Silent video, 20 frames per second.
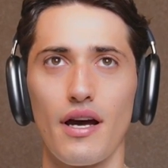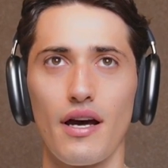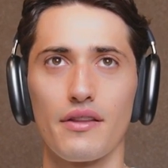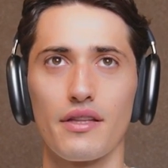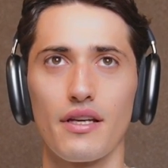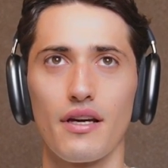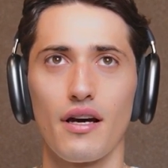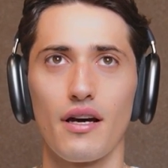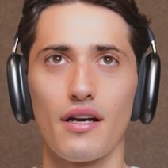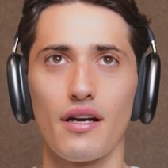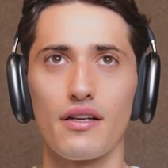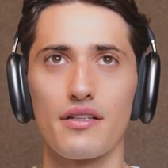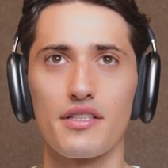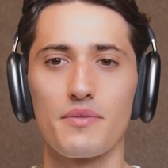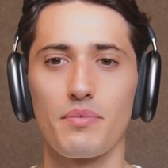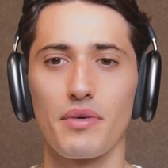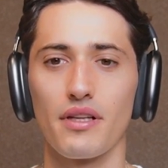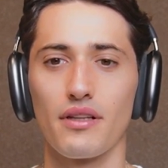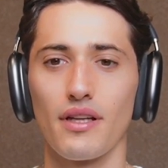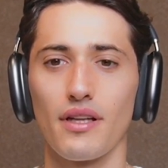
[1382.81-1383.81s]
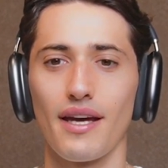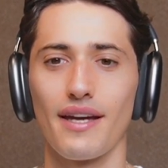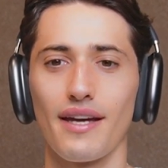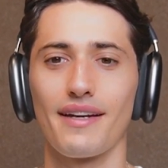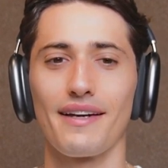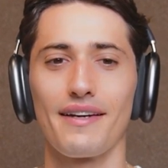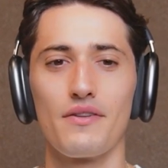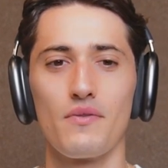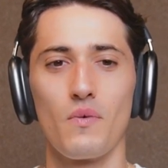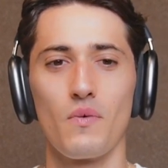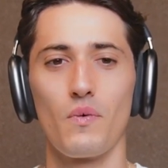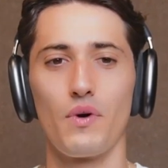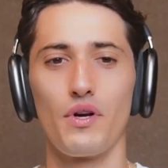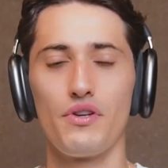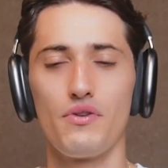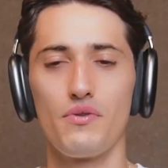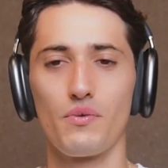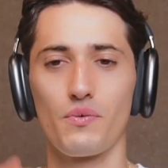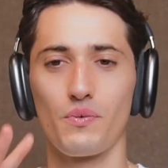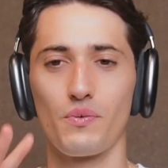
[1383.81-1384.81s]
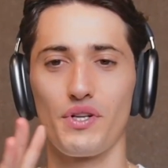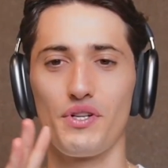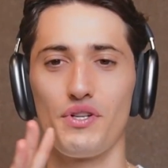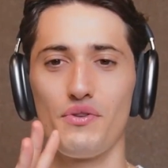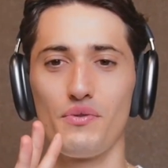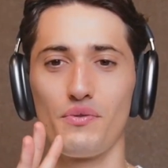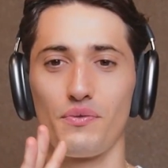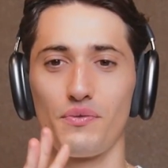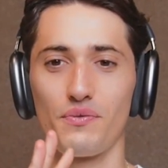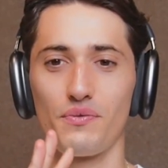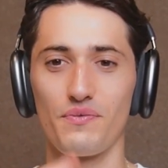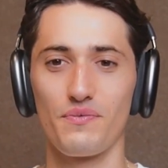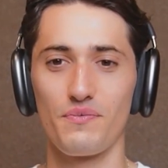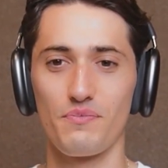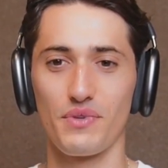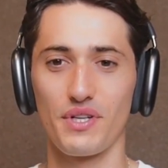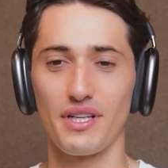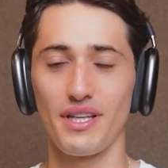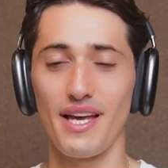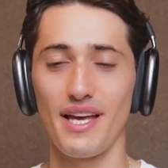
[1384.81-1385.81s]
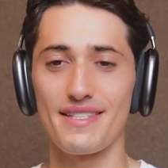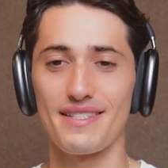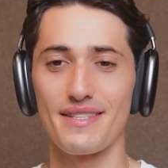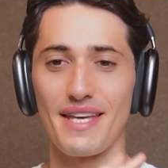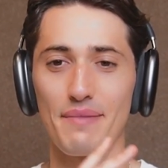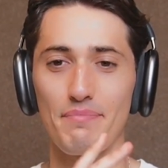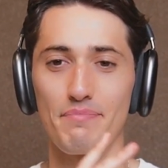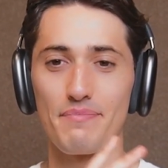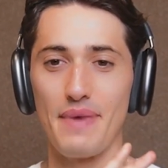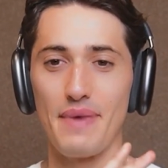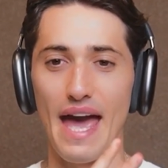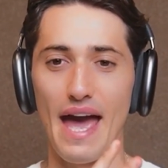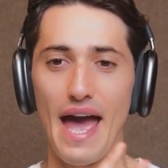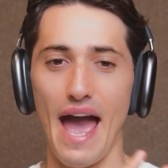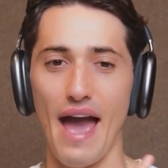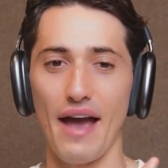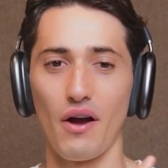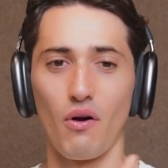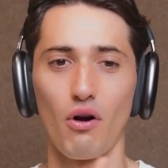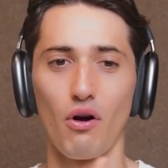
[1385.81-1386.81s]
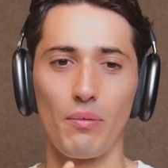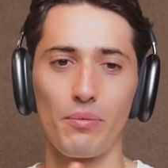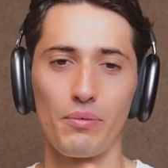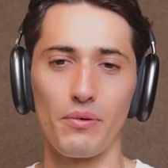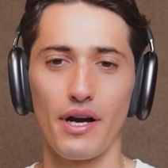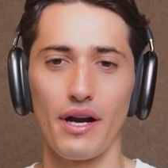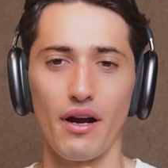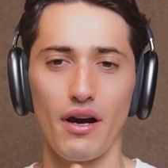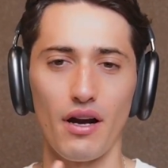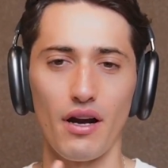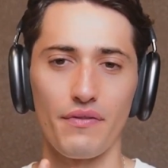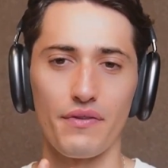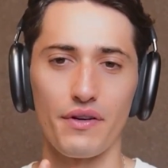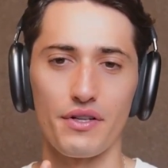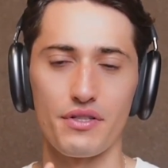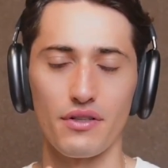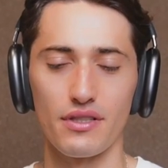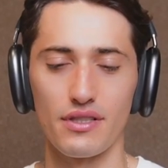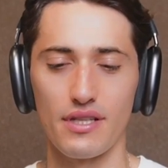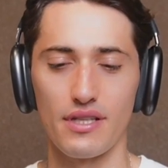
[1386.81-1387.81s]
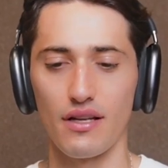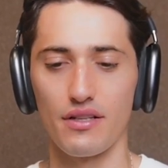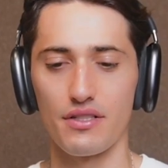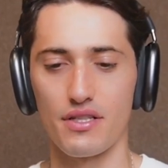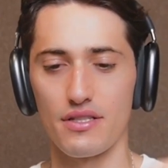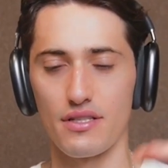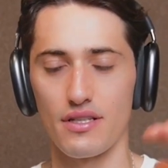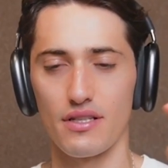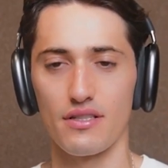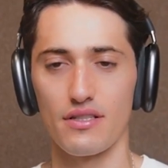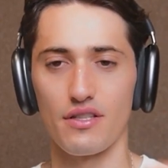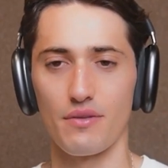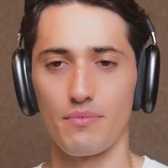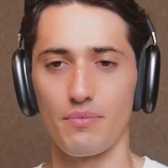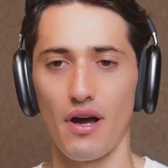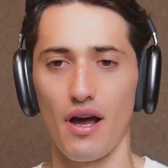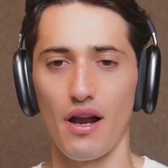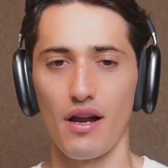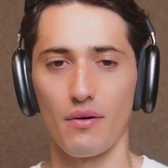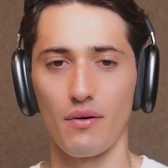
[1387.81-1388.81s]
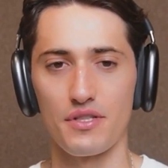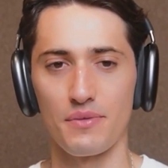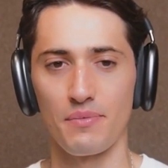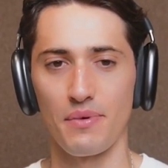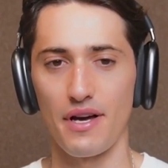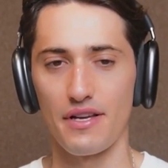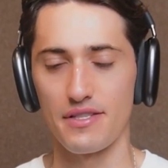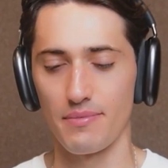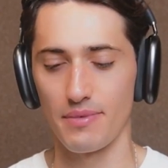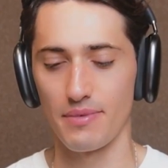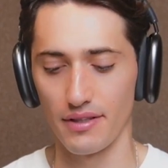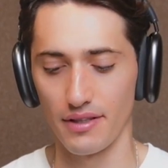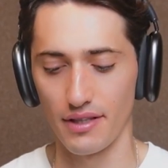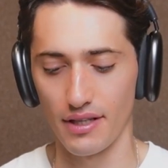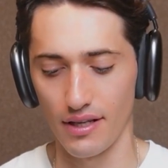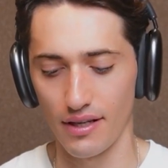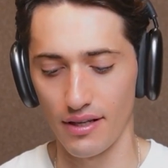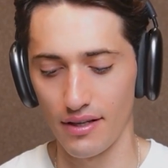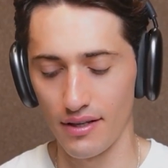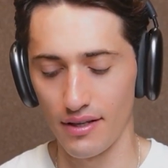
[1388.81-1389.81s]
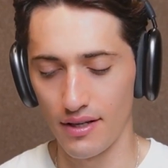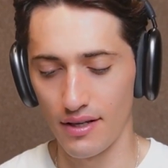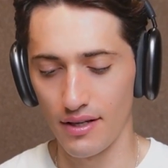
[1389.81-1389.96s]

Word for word: out the audience, but like when you when you realize that incorporating artificial intelligence into the product was a possibility,